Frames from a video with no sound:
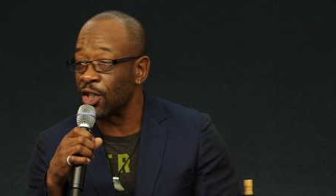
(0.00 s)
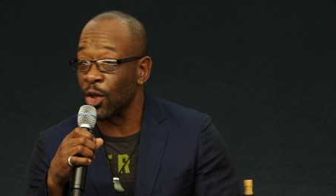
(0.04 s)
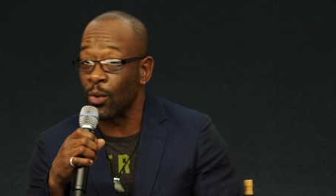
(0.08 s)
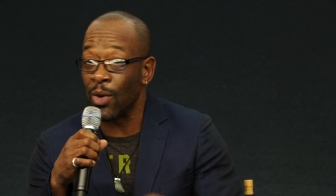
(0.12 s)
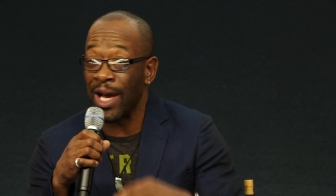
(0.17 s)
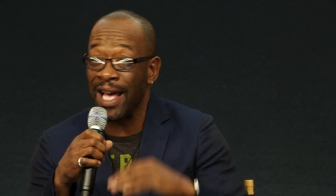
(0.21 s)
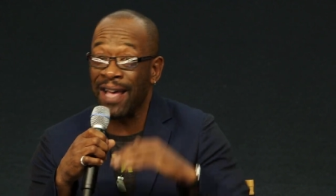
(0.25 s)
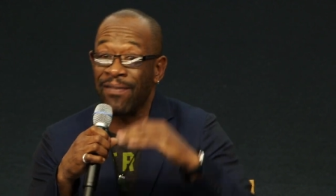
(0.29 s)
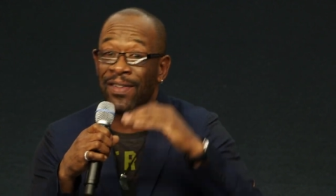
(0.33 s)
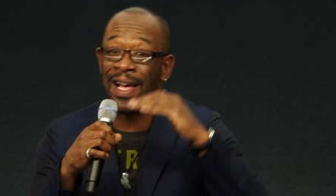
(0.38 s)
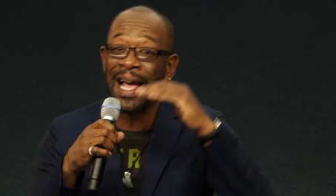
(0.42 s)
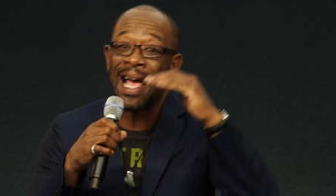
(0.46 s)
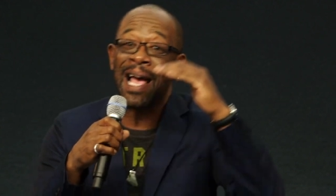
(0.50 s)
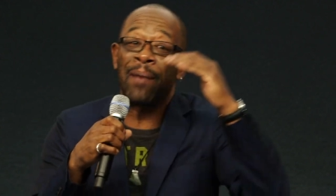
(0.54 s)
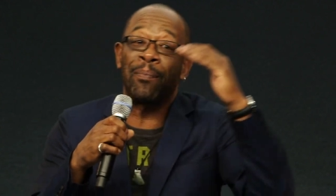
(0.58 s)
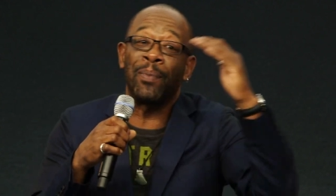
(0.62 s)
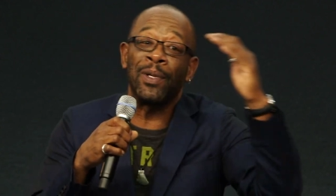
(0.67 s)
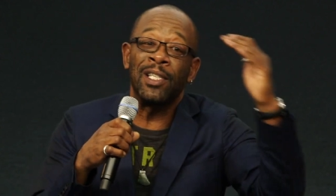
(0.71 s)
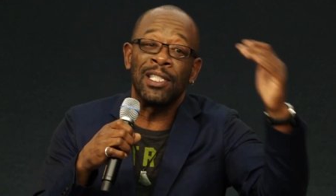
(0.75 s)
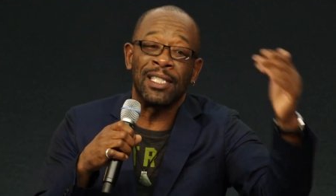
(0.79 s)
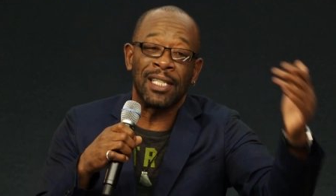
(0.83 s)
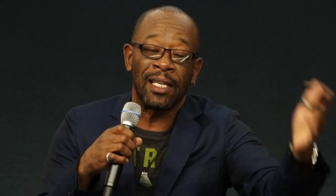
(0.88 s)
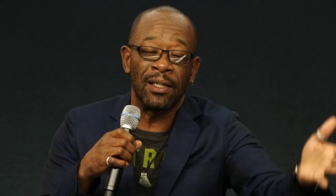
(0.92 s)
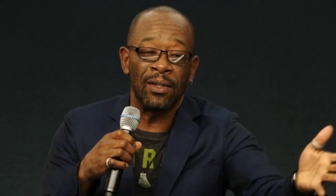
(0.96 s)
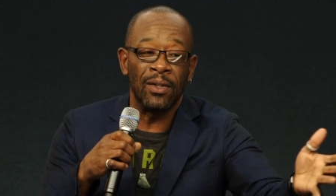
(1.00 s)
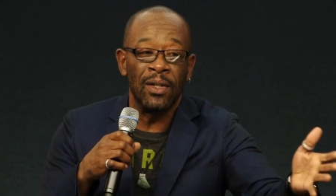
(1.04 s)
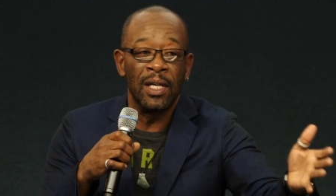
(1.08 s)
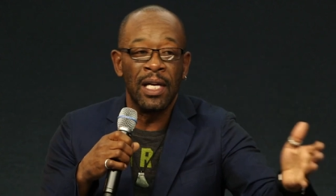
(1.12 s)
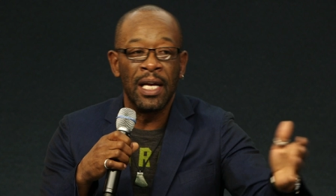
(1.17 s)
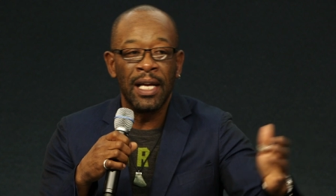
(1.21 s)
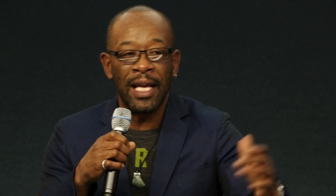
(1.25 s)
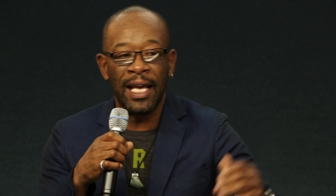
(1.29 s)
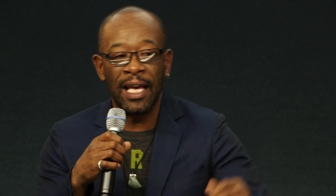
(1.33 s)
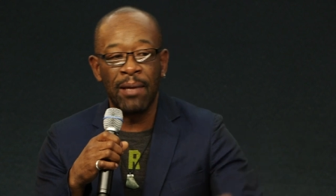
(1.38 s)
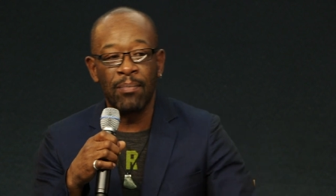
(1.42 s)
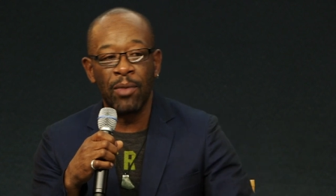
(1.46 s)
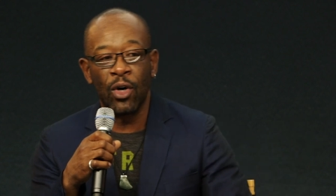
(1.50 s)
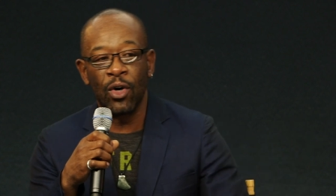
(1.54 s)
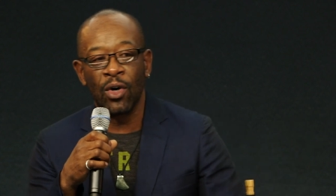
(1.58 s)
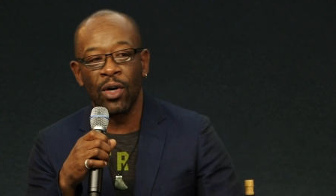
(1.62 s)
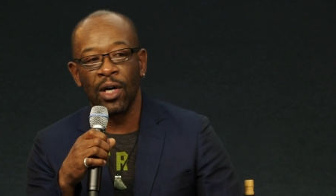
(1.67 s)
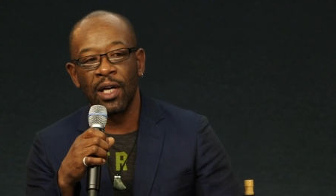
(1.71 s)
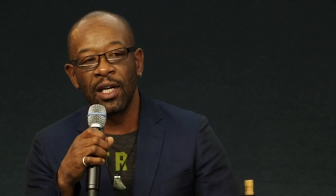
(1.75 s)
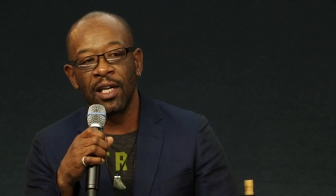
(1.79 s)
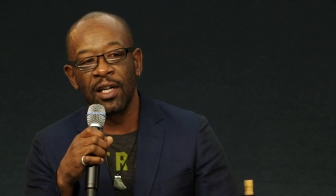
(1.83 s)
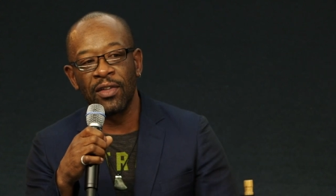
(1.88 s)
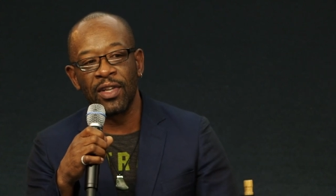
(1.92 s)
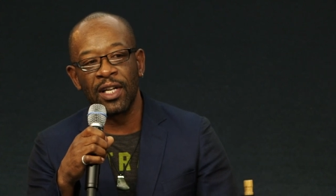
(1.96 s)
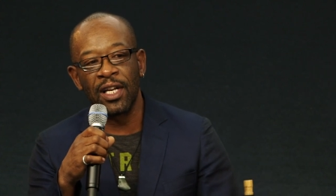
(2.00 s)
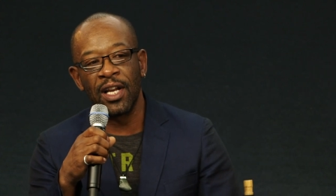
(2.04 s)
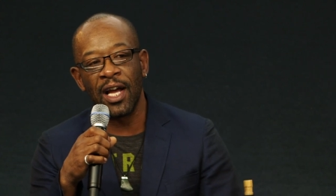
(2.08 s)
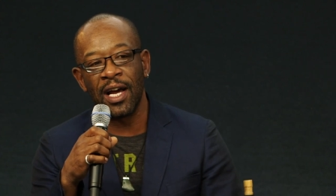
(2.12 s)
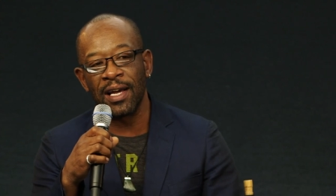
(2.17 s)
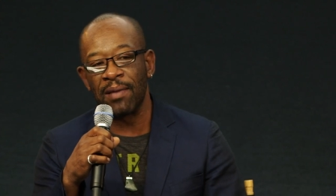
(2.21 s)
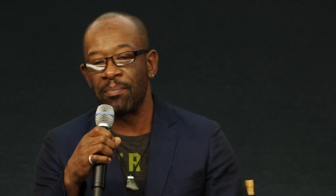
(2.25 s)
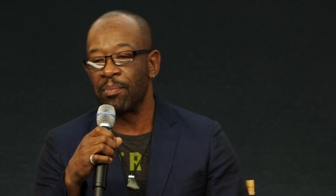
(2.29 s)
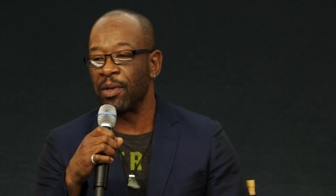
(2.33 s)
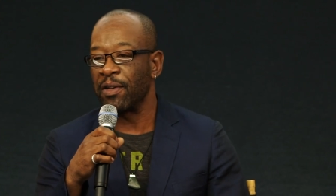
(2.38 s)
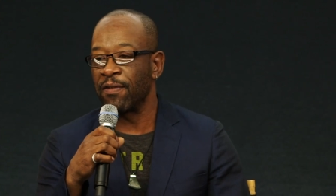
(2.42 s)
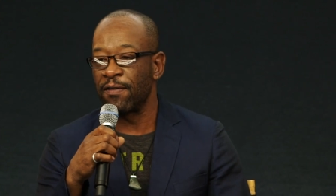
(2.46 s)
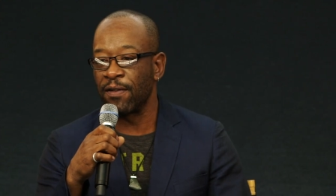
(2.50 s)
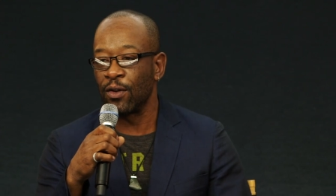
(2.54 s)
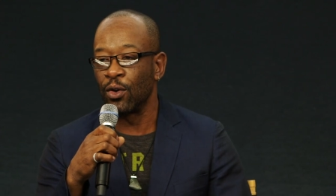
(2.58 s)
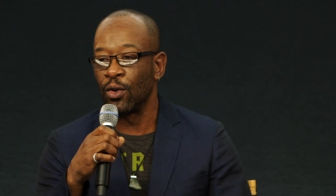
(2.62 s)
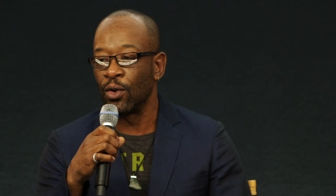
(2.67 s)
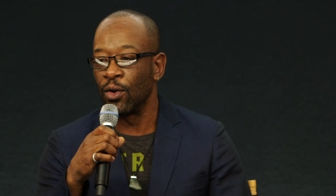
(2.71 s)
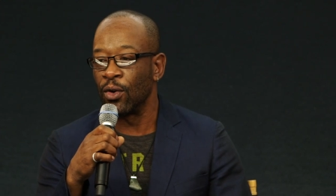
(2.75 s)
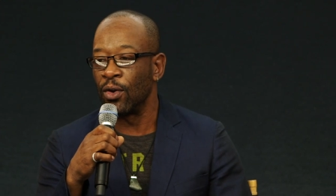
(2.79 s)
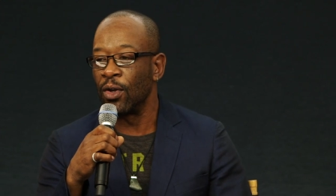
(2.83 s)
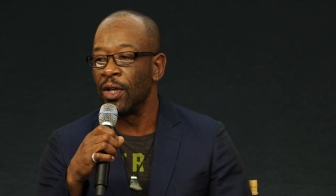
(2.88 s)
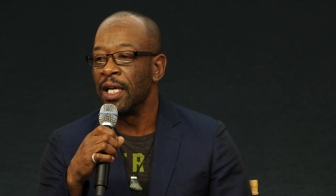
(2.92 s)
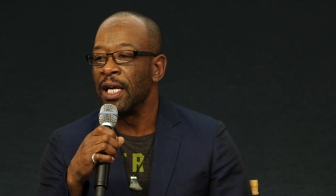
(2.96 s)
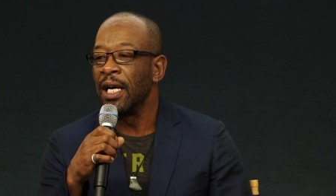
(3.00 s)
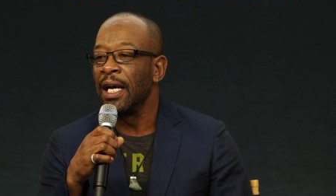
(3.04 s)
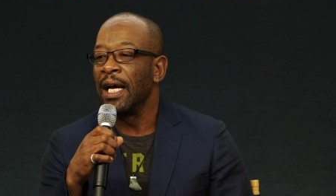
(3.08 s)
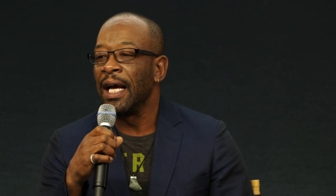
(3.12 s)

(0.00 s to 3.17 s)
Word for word: So whatever happened to him or her the night before,